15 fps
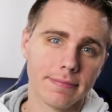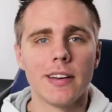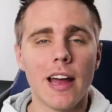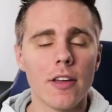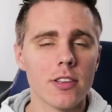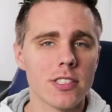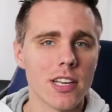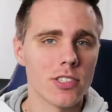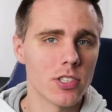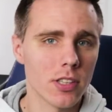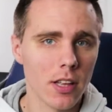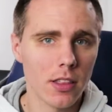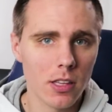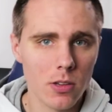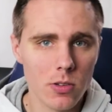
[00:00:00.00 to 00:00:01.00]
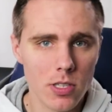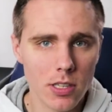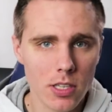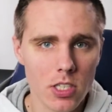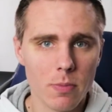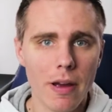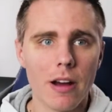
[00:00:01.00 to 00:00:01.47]
Now the sensor that they use in
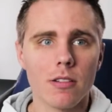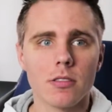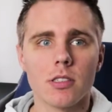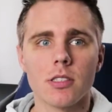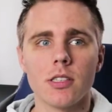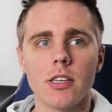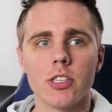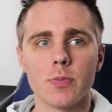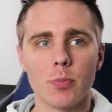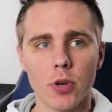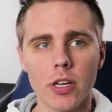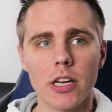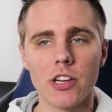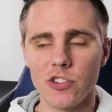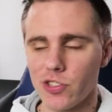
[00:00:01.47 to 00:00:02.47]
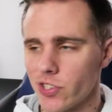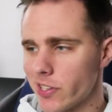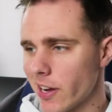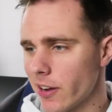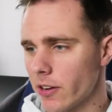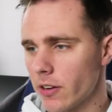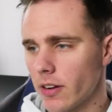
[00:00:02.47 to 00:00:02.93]
this mouse is pretty industry
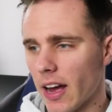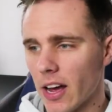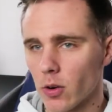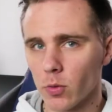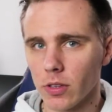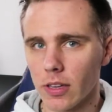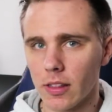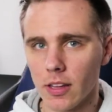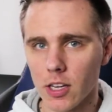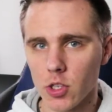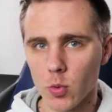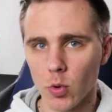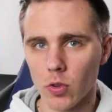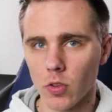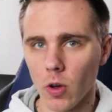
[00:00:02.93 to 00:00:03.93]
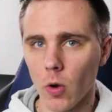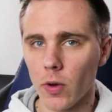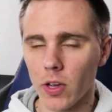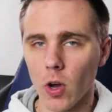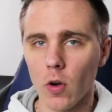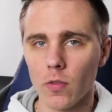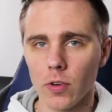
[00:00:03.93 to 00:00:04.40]
standard. I don't really think it's worth
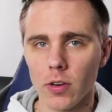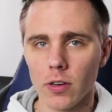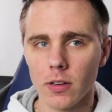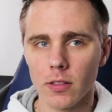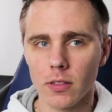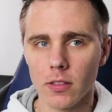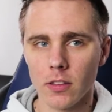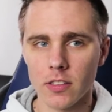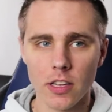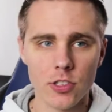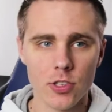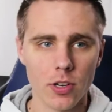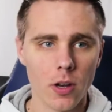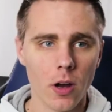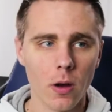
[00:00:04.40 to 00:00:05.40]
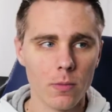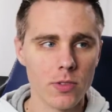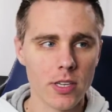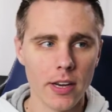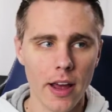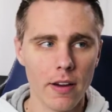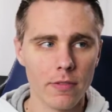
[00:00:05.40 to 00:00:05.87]
going over. The sensor comes
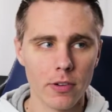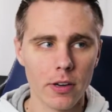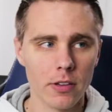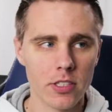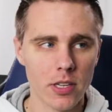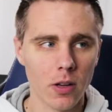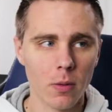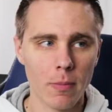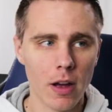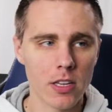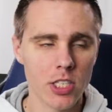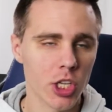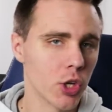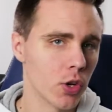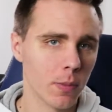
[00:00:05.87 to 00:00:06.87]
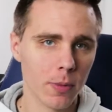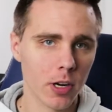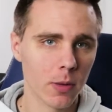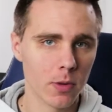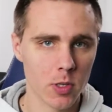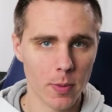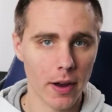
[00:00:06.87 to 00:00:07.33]
in every single mouse that you can pretty
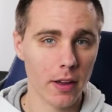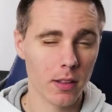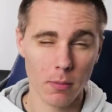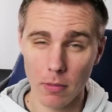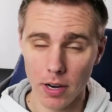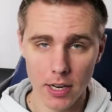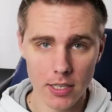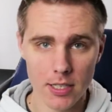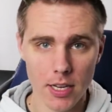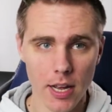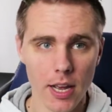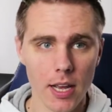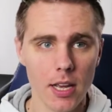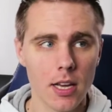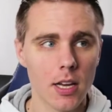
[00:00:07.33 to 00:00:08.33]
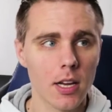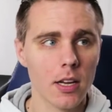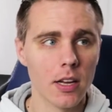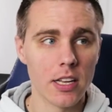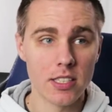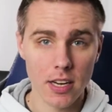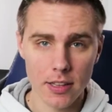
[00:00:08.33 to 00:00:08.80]
much buy on the market today.
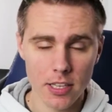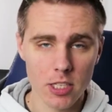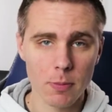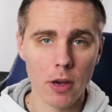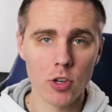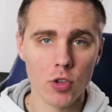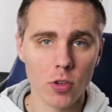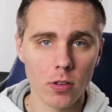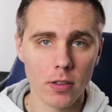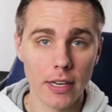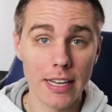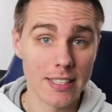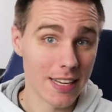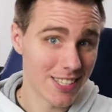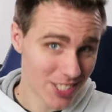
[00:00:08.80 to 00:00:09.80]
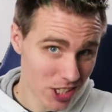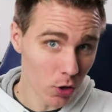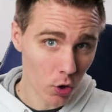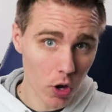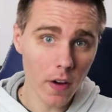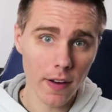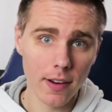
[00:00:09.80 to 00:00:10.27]
It's nothing special. It's still
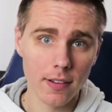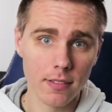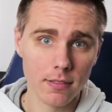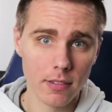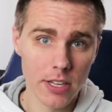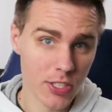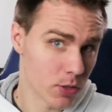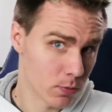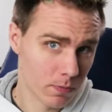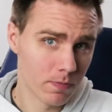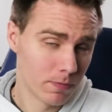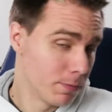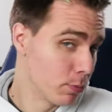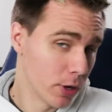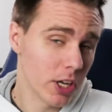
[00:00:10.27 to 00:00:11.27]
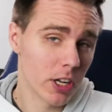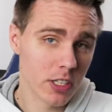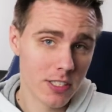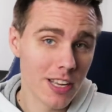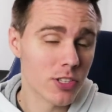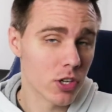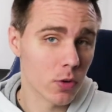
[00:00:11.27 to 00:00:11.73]
good. It's a pretty good
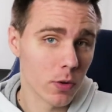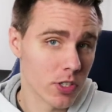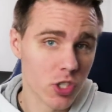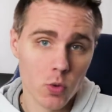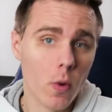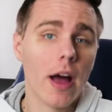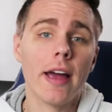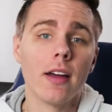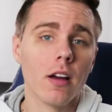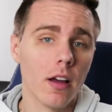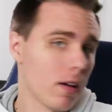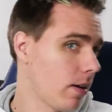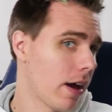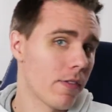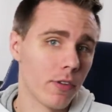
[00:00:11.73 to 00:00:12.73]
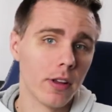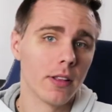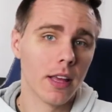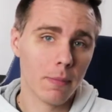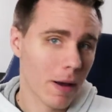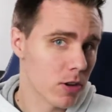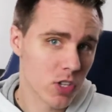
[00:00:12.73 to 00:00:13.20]
sensor, which is why every
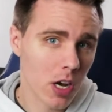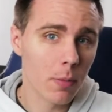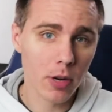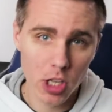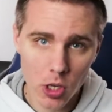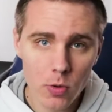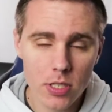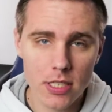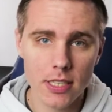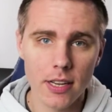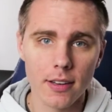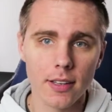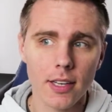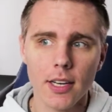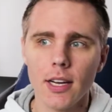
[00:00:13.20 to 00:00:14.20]
mouse company uses it.